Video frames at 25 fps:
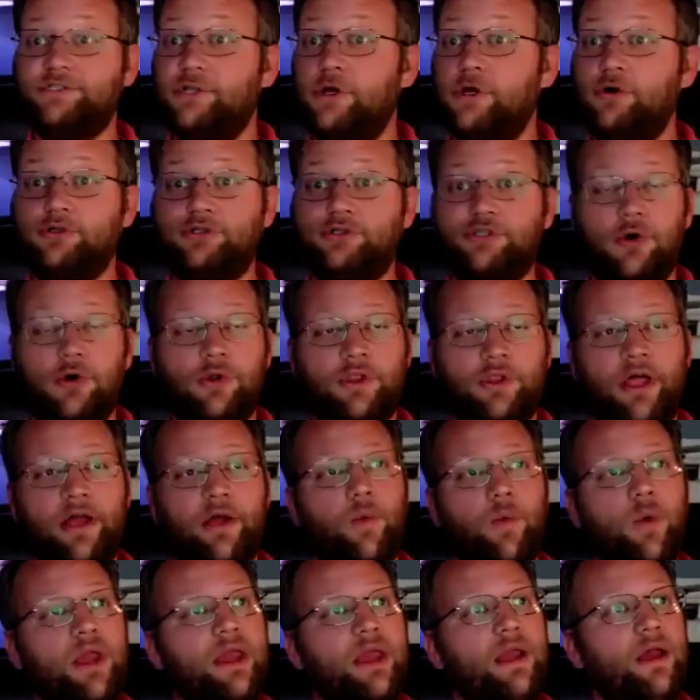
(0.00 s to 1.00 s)
It is no
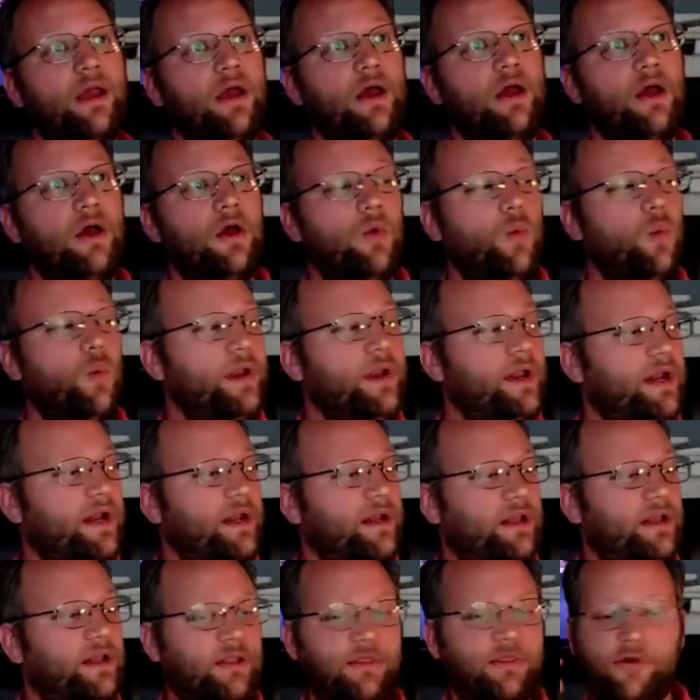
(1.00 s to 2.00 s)
joke. Like we
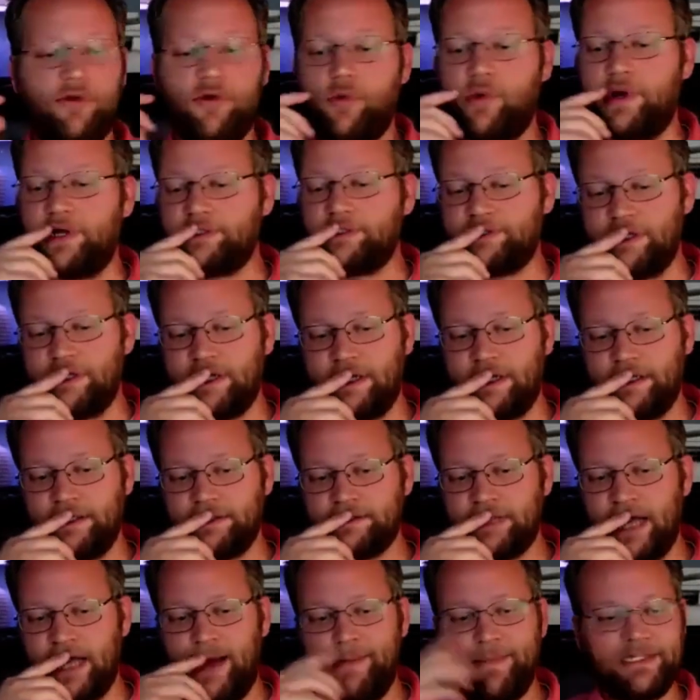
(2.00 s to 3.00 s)
did a 1031
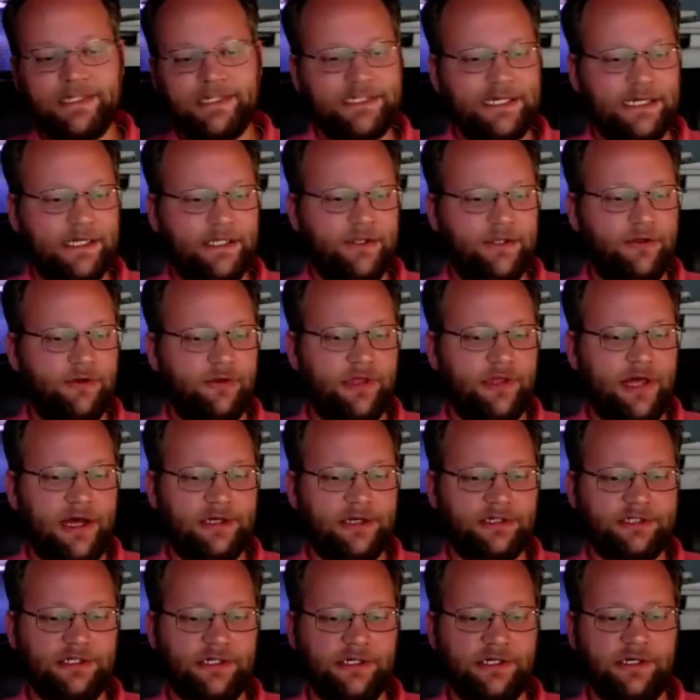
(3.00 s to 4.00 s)
exchange, I'm gonna say in
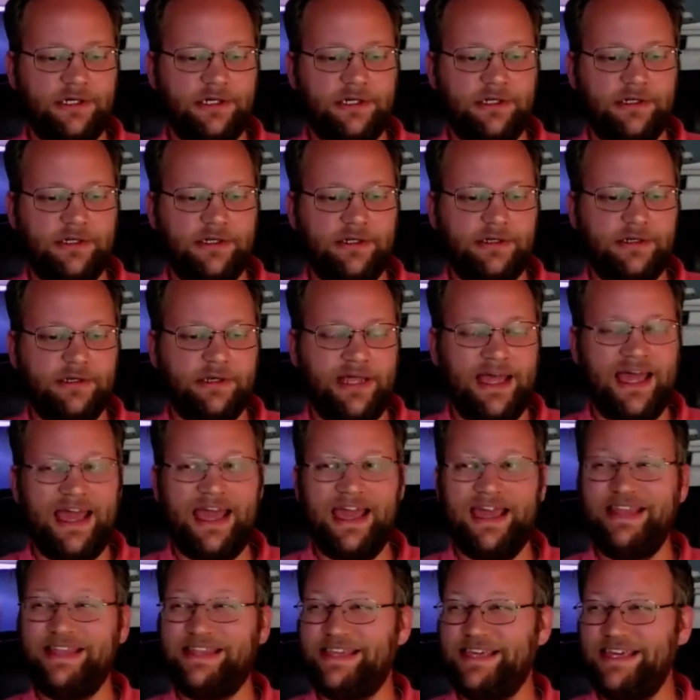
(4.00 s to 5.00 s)

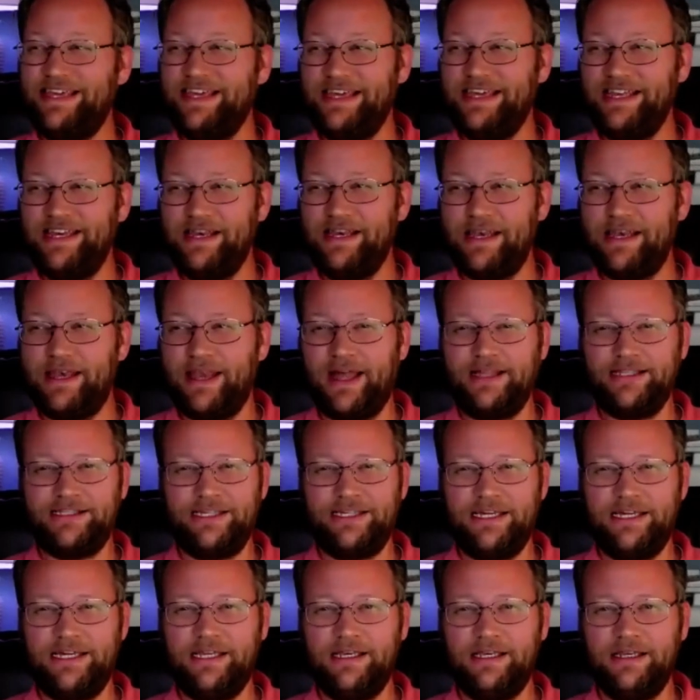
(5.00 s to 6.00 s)
2018,
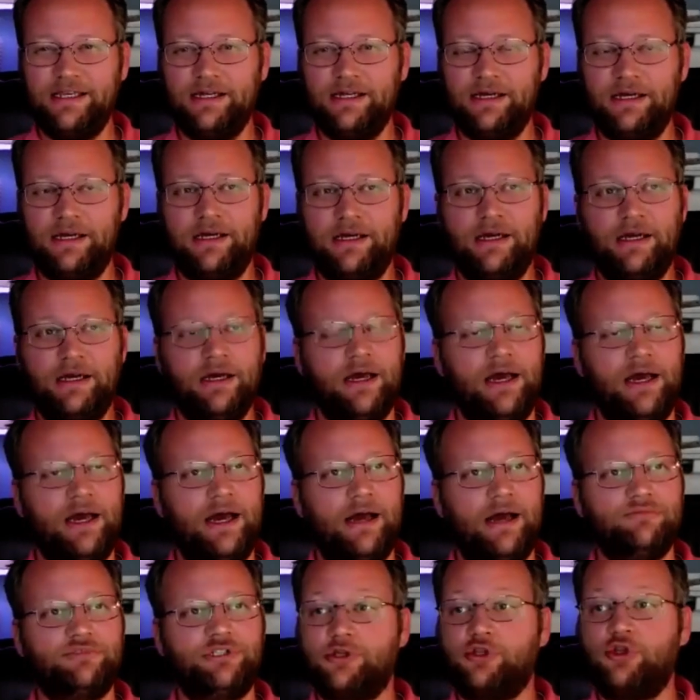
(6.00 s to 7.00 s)
19.
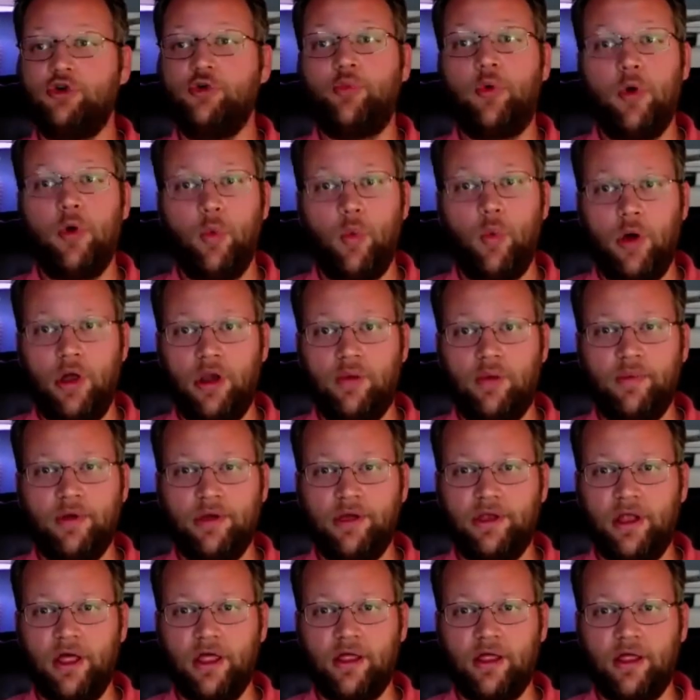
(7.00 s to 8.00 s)
She sold a
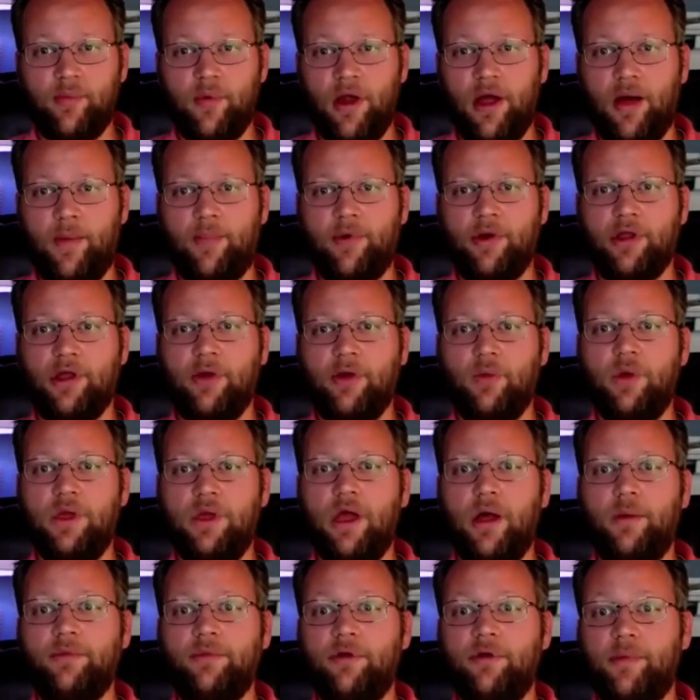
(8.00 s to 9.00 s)
$2.1 million
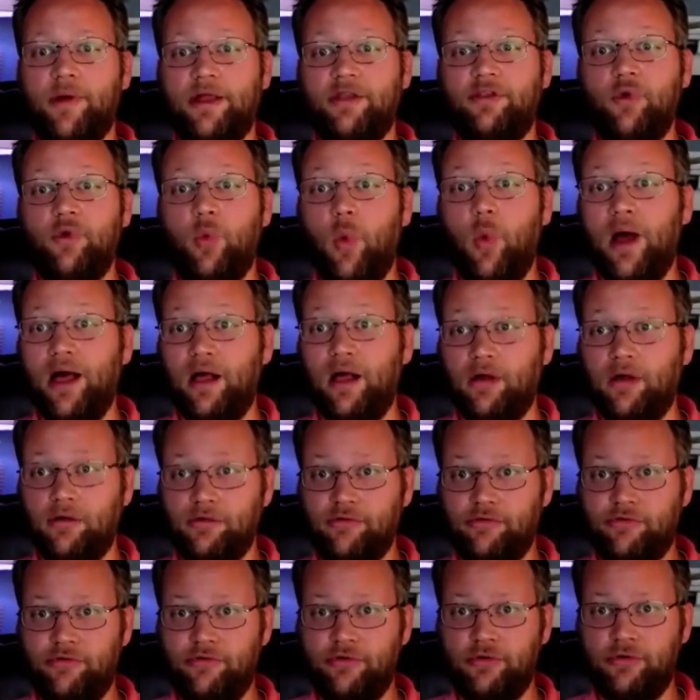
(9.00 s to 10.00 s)
property. We helped her buy
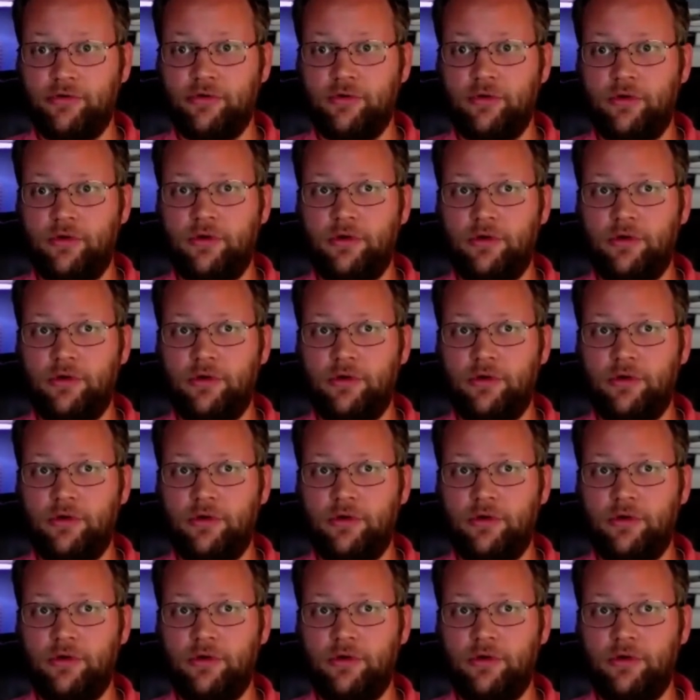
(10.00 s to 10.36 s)
12.